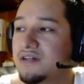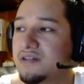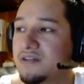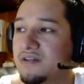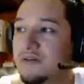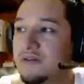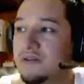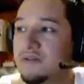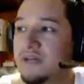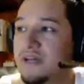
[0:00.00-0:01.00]
you know, you
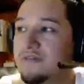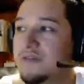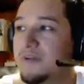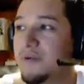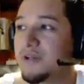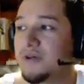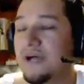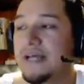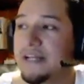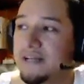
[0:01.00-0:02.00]
can have an Apollo
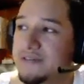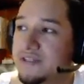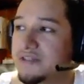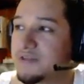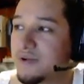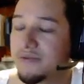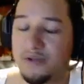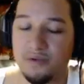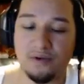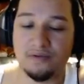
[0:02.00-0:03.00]
and an Avsaris, whatever
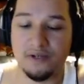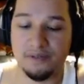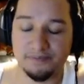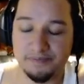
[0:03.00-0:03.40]
you want, right?